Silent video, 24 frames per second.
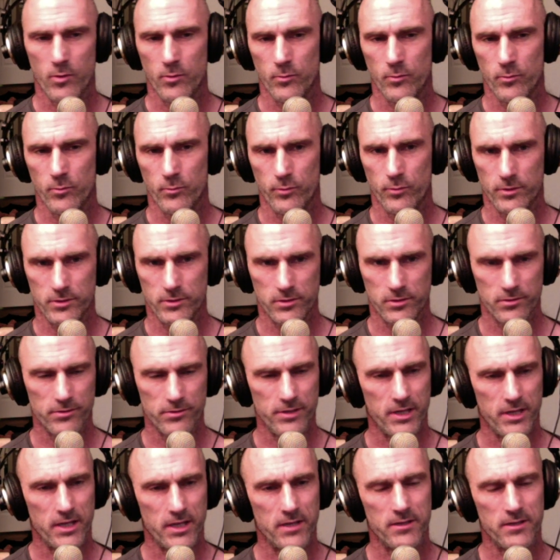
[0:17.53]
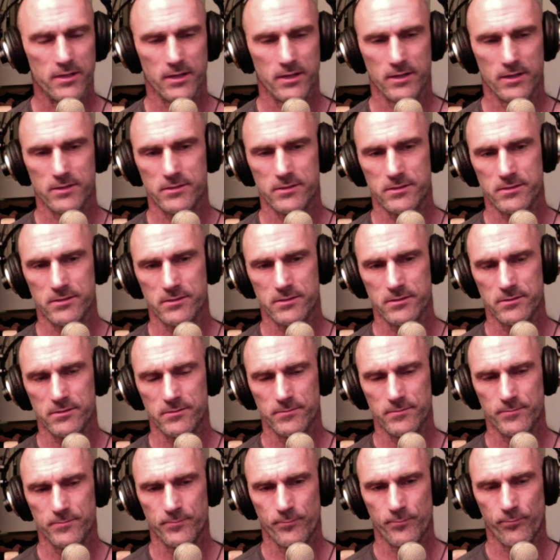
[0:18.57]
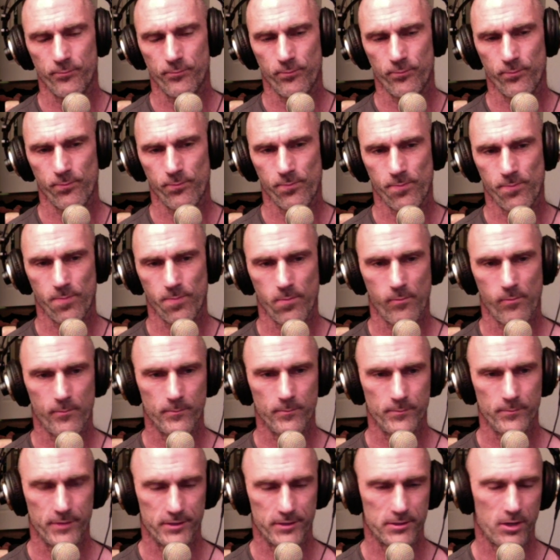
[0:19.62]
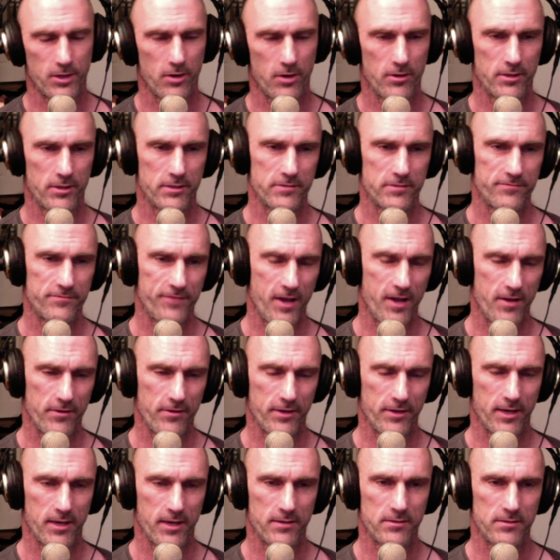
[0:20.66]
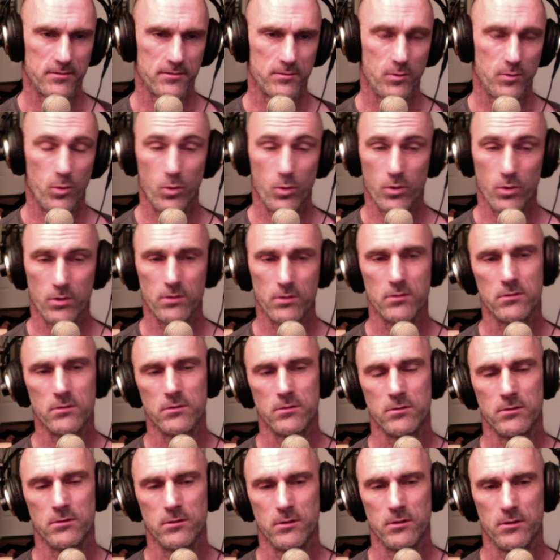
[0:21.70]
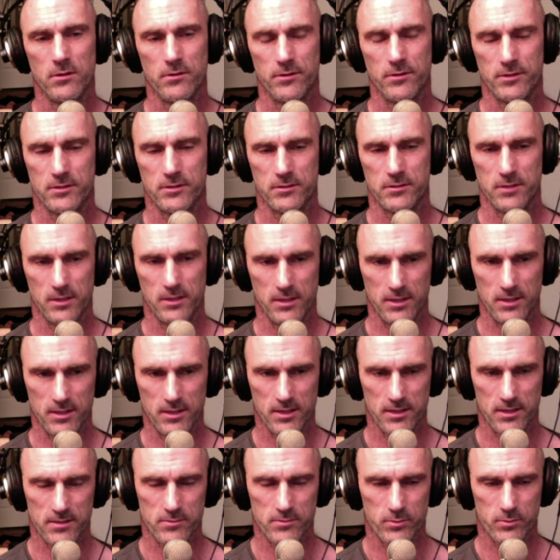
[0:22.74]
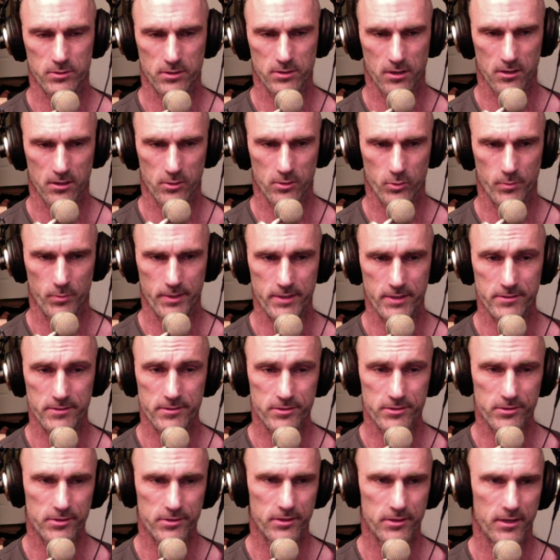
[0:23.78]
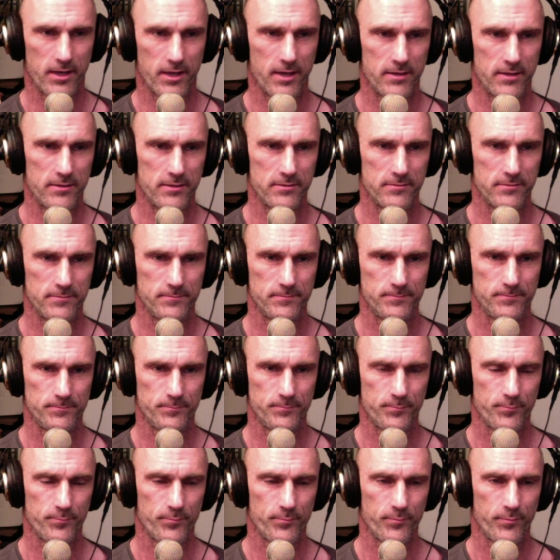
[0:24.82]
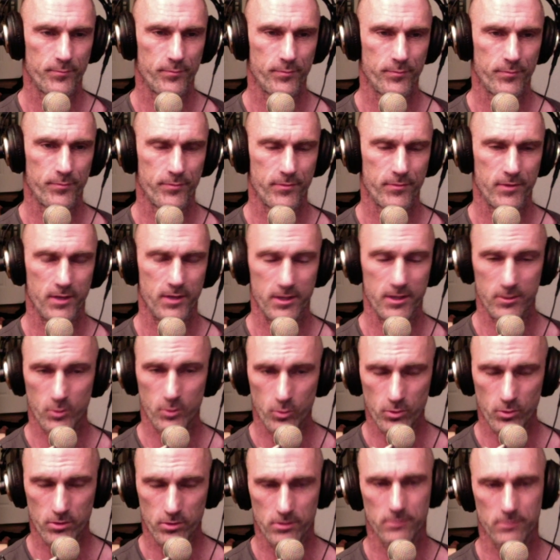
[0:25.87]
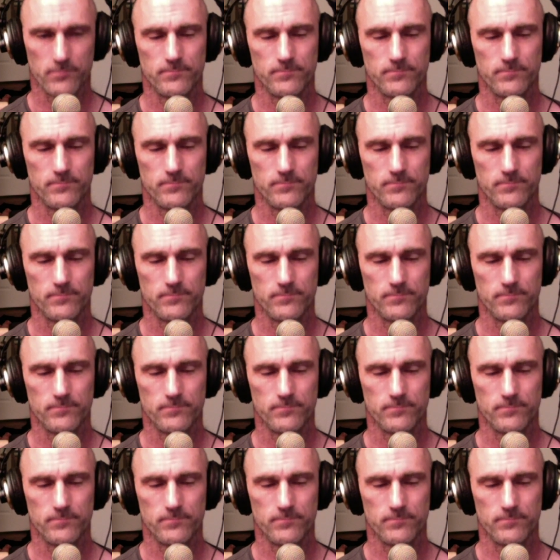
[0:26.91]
return the index the target is found at, or the index where target would be inserted at, in order.